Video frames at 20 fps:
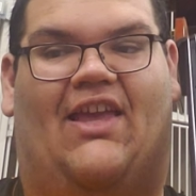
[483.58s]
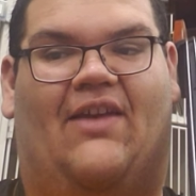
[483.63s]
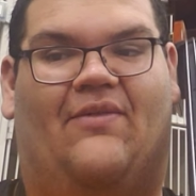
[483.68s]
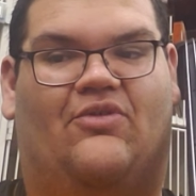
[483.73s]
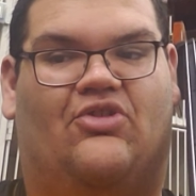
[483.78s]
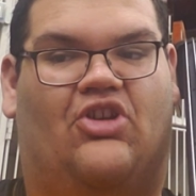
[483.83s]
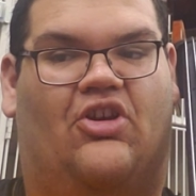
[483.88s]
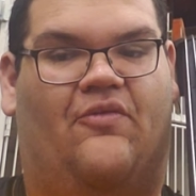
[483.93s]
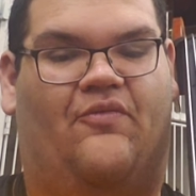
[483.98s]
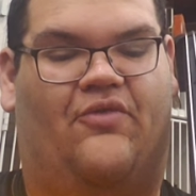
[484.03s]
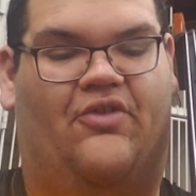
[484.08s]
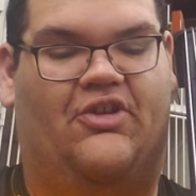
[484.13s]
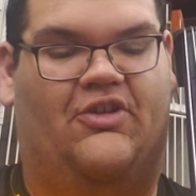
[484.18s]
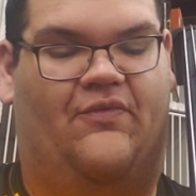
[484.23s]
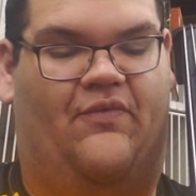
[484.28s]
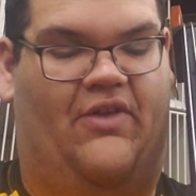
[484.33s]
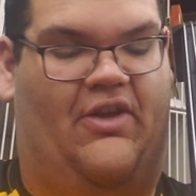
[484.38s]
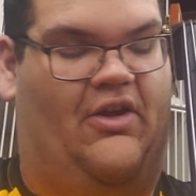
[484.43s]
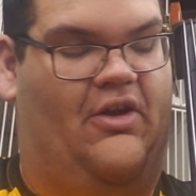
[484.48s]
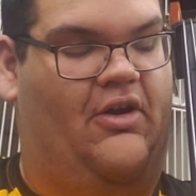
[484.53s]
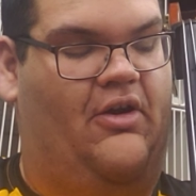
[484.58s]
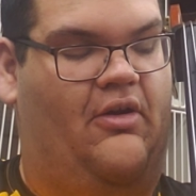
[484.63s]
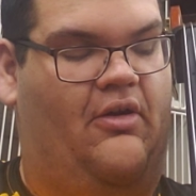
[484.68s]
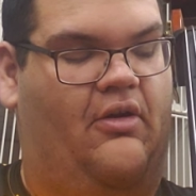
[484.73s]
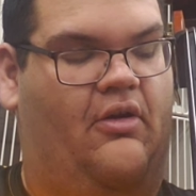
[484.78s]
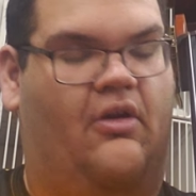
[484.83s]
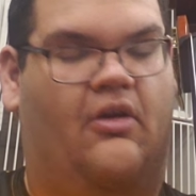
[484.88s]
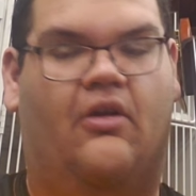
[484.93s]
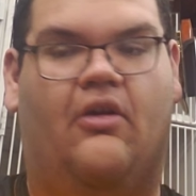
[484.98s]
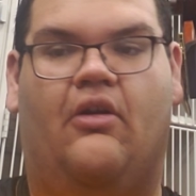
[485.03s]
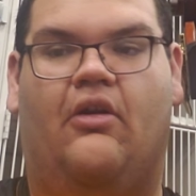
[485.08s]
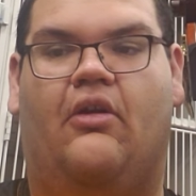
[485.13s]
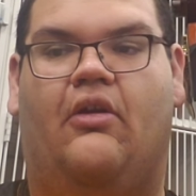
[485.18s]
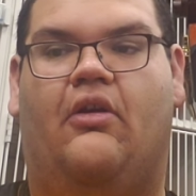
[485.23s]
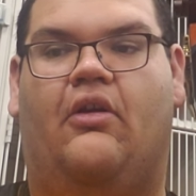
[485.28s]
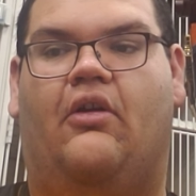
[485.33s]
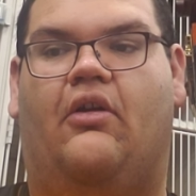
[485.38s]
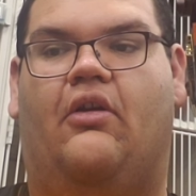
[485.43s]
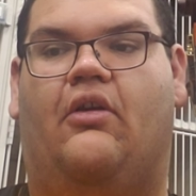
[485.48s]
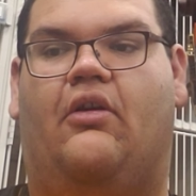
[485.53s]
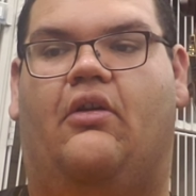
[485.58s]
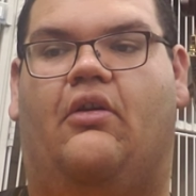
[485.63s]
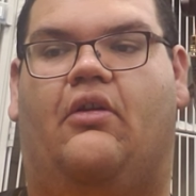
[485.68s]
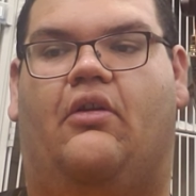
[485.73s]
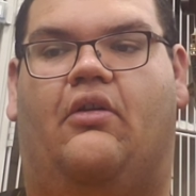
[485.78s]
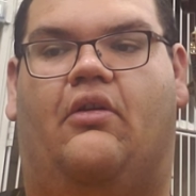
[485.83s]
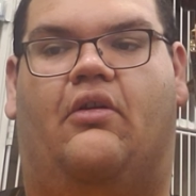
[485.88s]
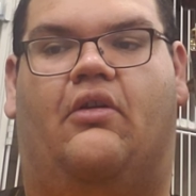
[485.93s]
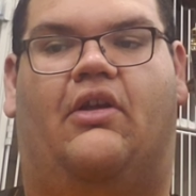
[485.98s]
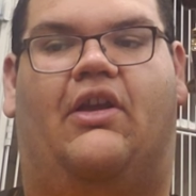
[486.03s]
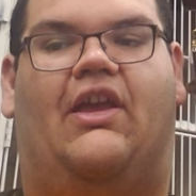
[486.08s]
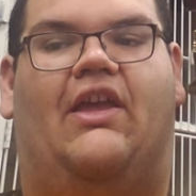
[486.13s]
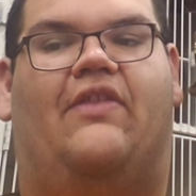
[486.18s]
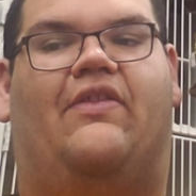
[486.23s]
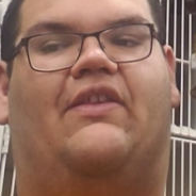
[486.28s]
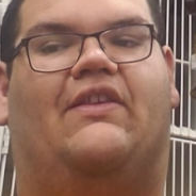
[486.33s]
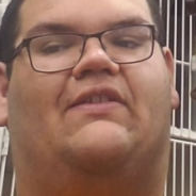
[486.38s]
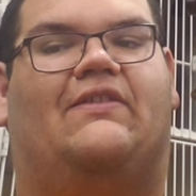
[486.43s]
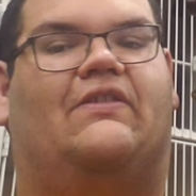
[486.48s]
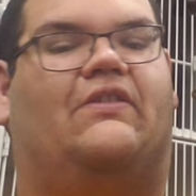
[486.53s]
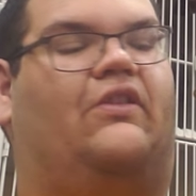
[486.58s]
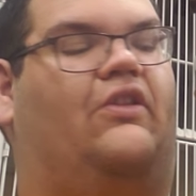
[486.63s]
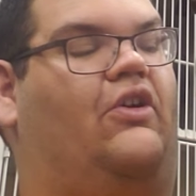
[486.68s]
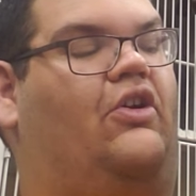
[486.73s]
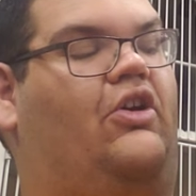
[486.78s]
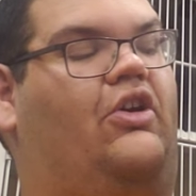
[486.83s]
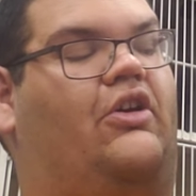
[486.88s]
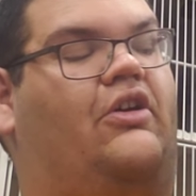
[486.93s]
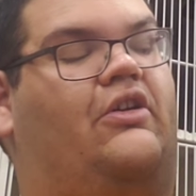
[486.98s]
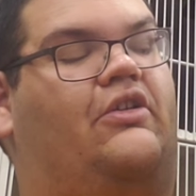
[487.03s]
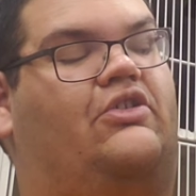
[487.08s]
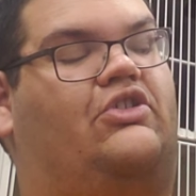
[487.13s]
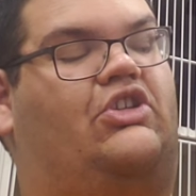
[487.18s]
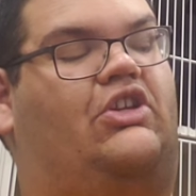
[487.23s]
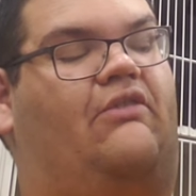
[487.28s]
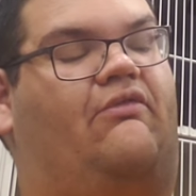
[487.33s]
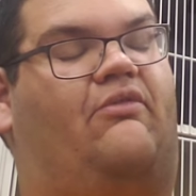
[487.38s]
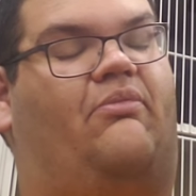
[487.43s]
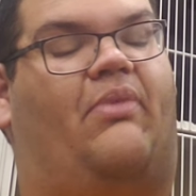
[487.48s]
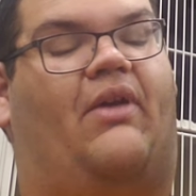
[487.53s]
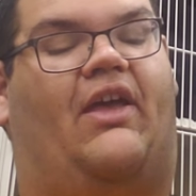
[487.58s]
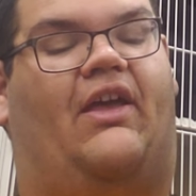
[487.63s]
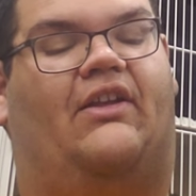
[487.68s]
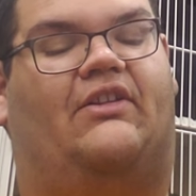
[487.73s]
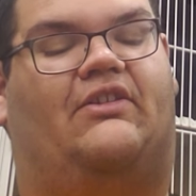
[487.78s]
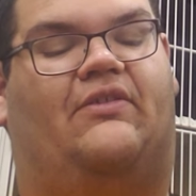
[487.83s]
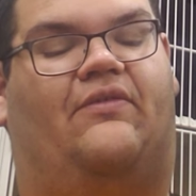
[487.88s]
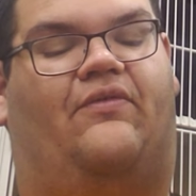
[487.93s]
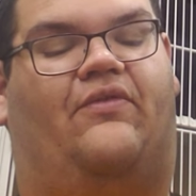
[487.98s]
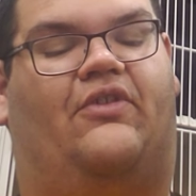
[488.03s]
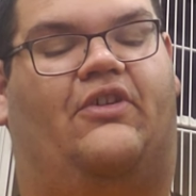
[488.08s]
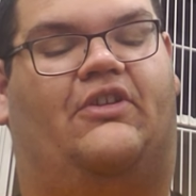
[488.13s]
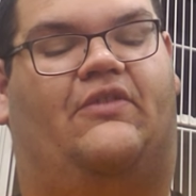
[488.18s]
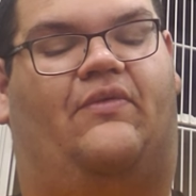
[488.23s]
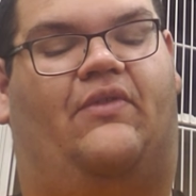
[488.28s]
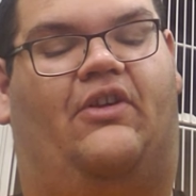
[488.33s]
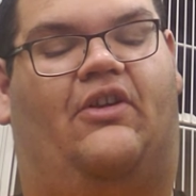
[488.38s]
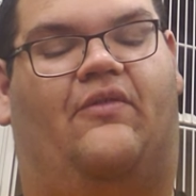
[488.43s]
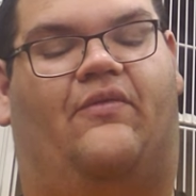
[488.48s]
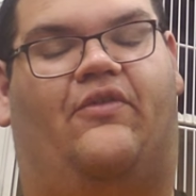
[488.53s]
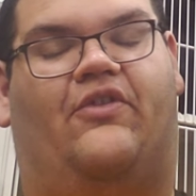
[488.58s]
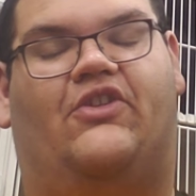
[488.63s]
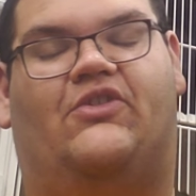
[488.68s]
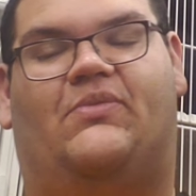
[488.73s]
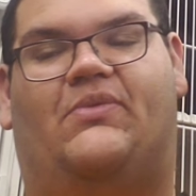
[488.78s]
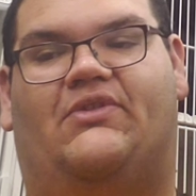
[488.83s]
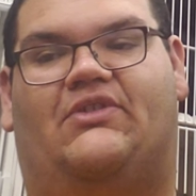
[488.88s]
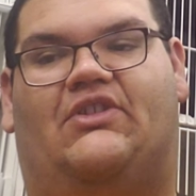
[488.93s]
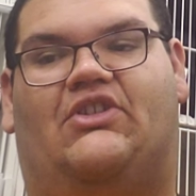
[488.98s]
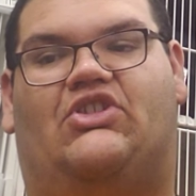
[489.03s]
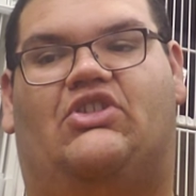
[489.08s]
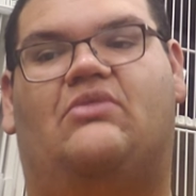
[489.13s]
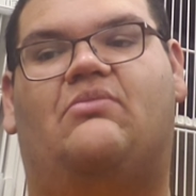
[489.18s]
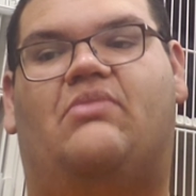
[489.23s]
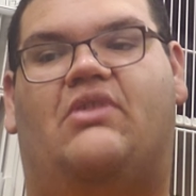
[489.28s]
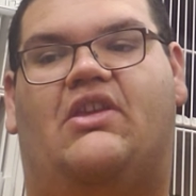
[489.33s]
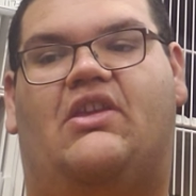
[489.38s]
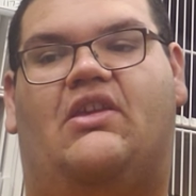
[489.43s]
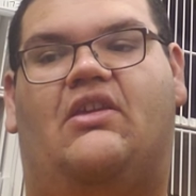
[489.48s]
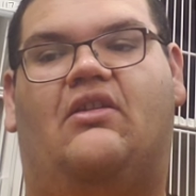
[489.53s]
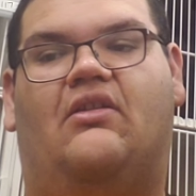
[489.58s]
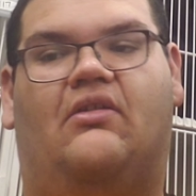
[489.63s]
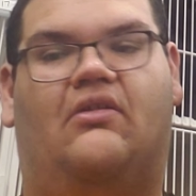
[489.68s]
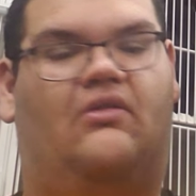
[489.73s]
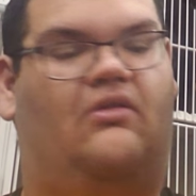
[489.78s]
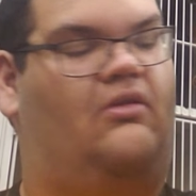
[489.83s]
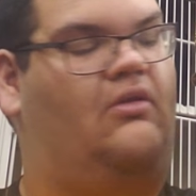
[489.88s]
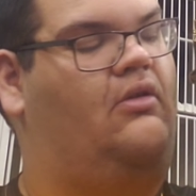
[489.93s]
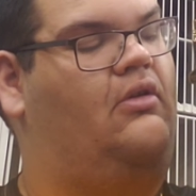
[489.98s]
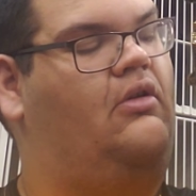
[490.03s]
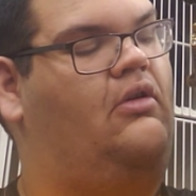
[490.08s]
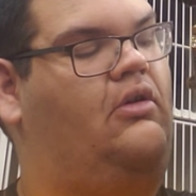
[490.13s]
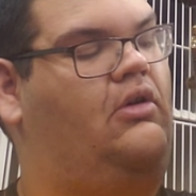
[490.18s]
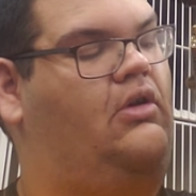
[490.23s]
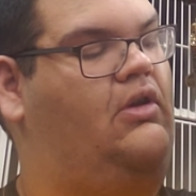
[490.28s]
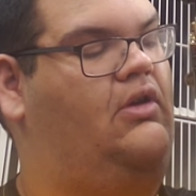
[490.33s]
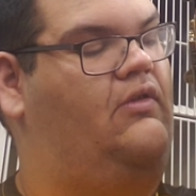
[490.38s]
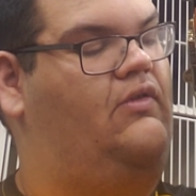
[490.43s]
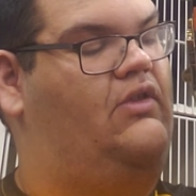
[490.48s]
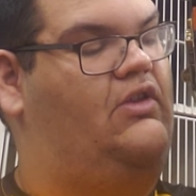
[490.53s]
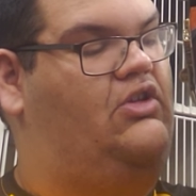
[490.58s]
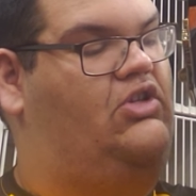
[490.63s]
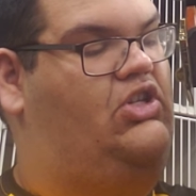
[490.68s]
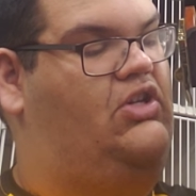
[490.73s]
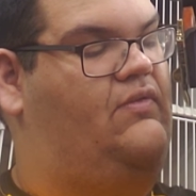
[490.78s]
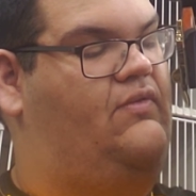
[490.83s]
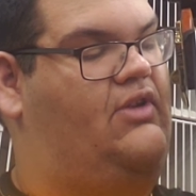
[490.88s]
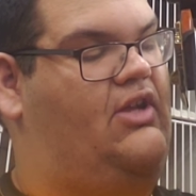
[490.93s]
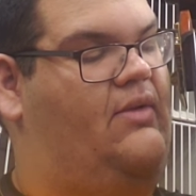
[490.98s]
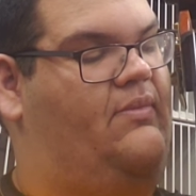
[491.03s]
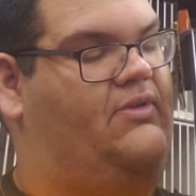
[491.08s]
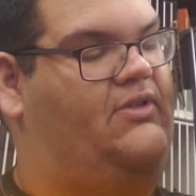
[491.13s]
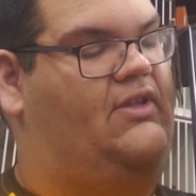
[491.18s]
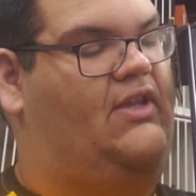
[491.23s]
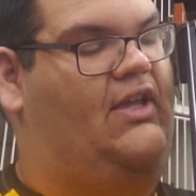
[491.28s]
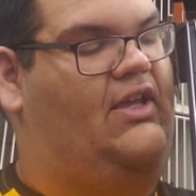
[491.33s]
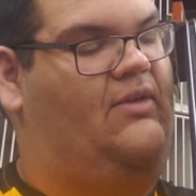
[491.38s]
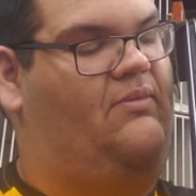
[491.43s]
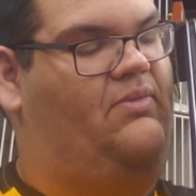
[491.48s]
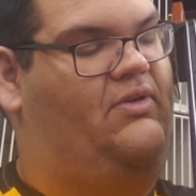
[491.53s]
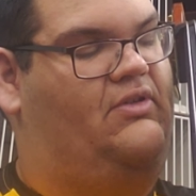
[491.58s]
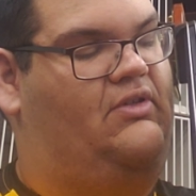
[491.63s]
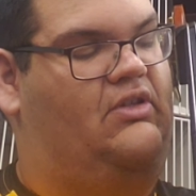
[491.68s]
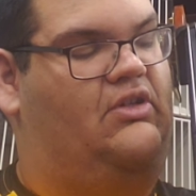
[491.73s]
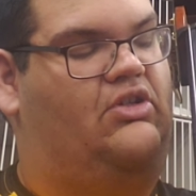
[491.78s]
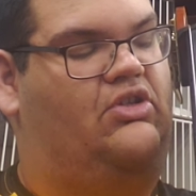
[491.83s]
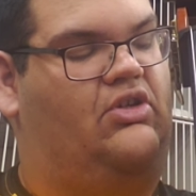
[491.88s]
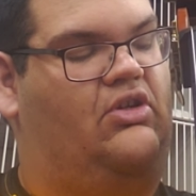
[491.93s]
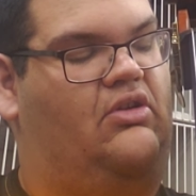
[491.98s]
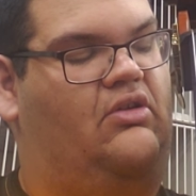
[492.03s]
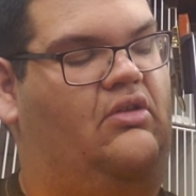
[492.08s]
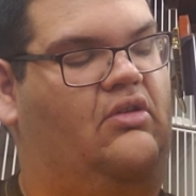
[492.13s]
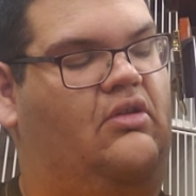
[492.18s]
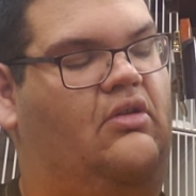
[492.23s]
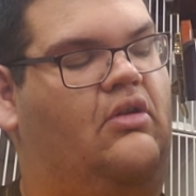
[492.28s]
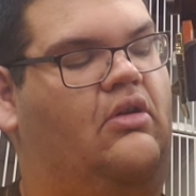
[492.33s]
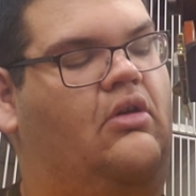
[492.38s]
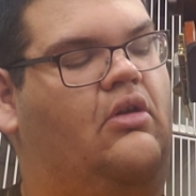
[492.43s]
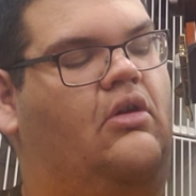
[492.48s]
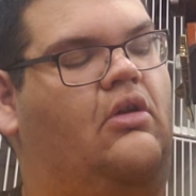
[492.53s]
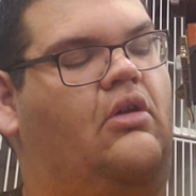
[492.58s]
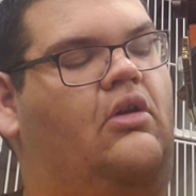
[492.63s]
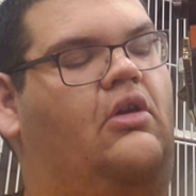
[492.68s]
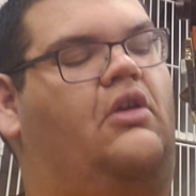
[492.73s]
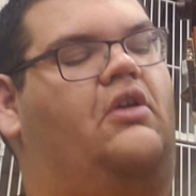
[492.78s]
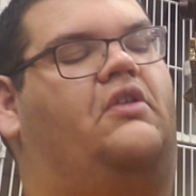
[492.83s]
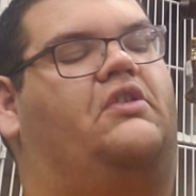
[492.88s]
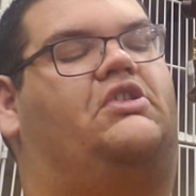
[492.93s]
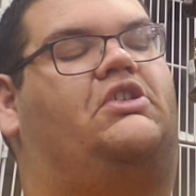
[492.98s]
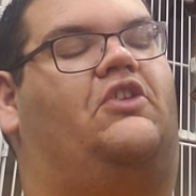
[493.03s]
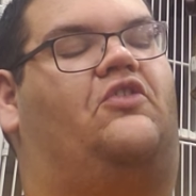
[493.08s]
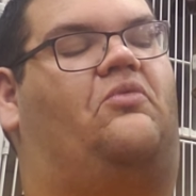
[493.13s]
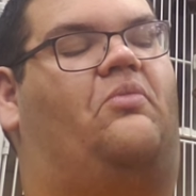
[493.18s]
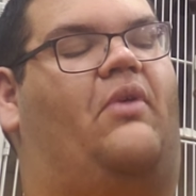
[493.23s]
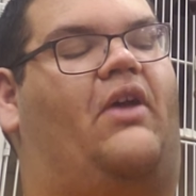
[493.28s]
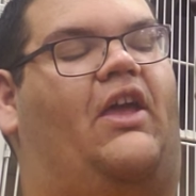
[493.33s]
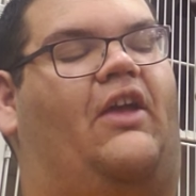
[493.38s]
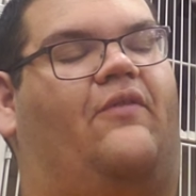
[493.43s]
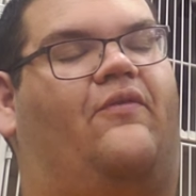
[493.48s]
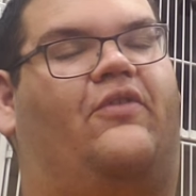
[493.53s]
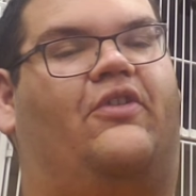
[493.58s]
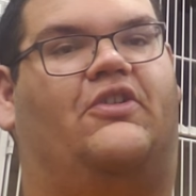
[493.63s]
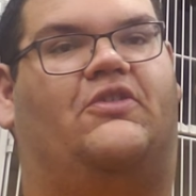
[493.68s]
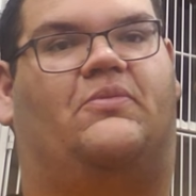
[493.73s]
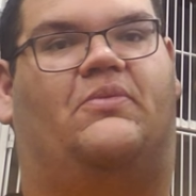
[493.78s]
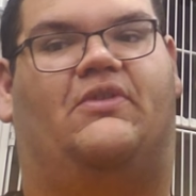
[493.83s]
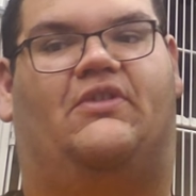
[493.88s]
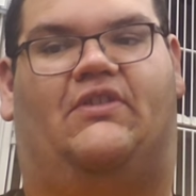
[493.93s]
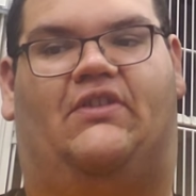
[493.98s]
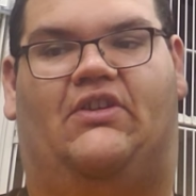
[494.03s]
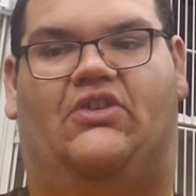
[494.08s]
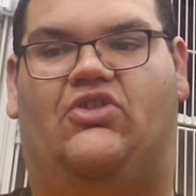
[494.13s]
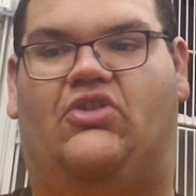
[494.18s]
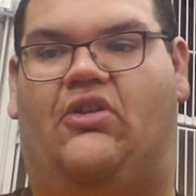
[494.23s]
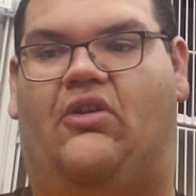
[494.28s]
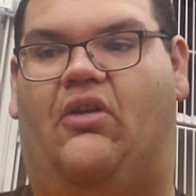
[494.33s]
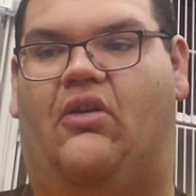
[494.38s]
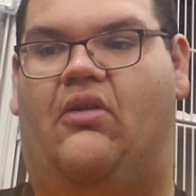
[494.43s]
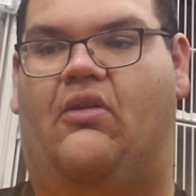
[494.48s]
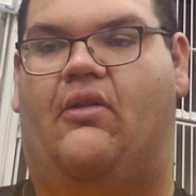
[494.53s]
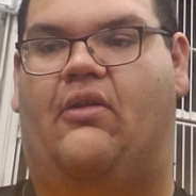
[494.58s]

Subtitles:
F sharp first finger, in the slur, shift back to first finger first position B, then shift up second position, shift back first position,